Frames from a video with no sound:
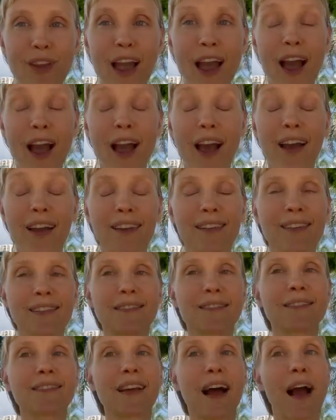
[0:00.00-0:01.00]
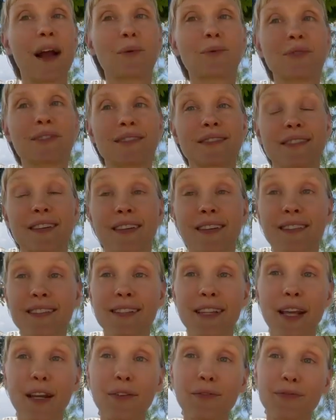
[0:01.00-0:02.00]
And I was in a
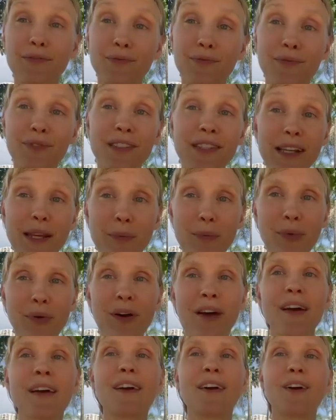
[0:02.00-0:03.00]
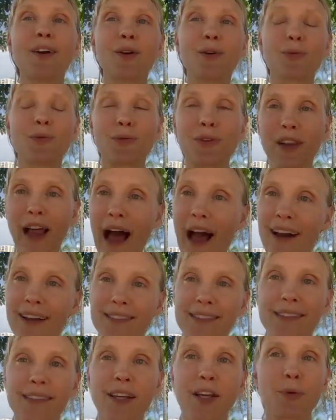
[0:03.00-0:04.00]
state of deep,
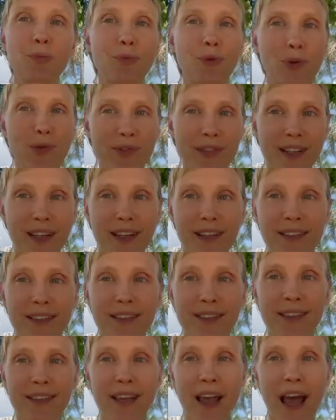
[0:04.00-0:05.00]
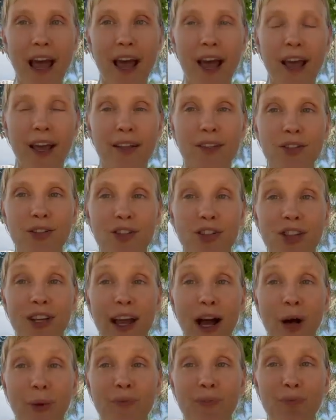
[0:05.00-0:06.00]
relaxed hypnosis, and she
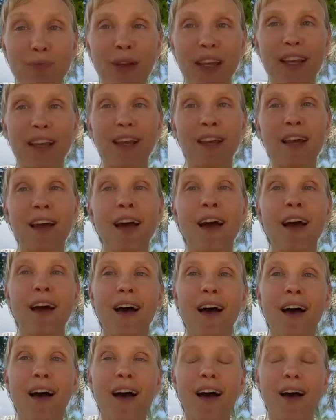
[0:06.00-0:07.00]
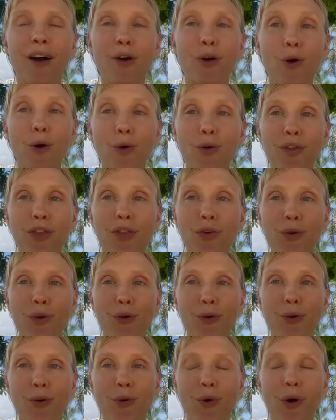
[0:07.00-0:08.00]
helped me go
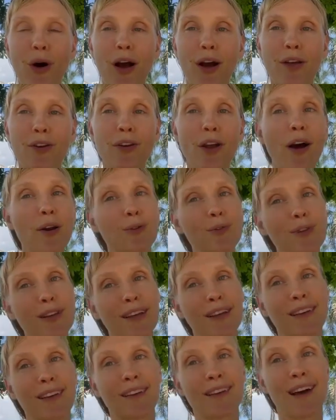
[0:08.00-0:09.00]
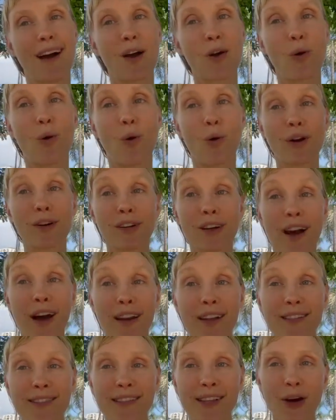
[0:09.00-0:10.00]
through not only a cord
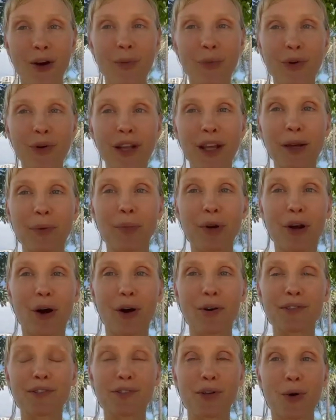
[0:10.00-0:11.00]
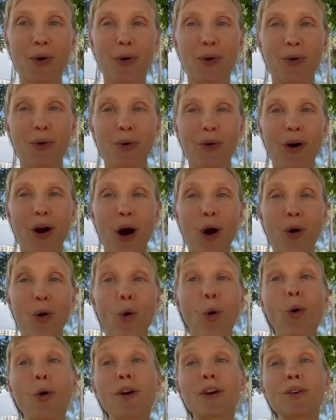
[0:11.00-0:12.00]
cutting ceremony, but also
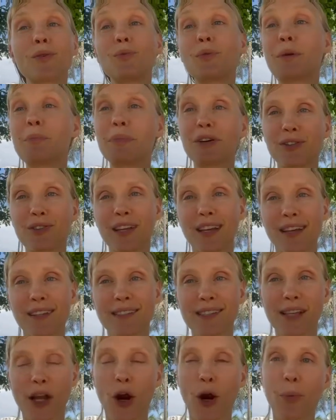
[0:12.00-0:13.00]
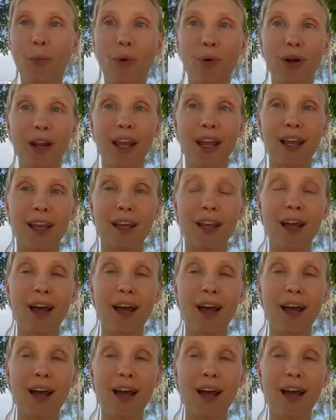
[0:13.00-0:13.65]
a cord rebuilding ceremony